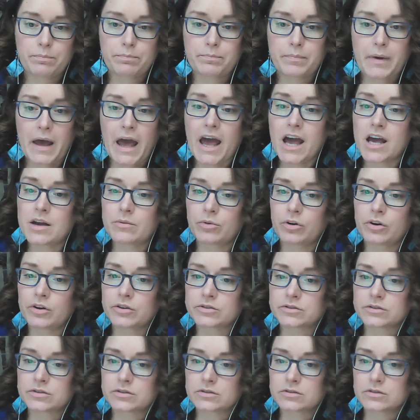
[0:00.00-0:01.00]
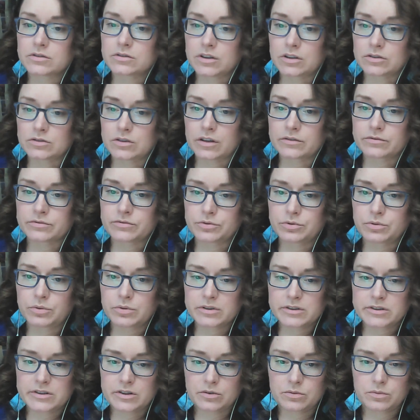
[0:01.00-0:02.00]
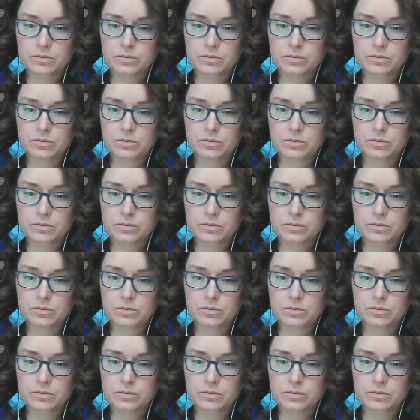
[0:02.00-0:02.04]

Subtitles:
Behemoth, the Nauvoo was so